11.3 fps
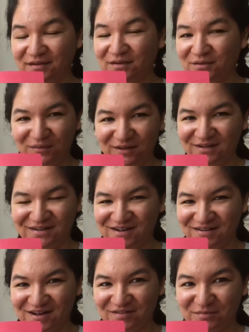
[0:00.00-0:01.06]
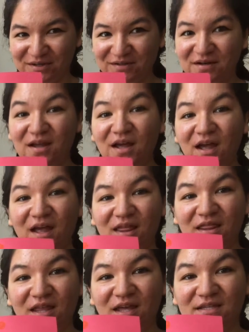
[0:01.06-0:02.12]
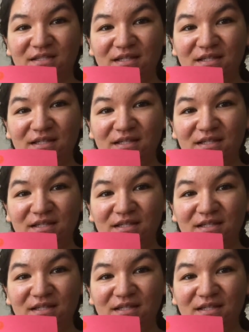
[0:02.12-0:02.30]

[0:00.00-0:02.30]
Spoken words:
we need an on and off button. This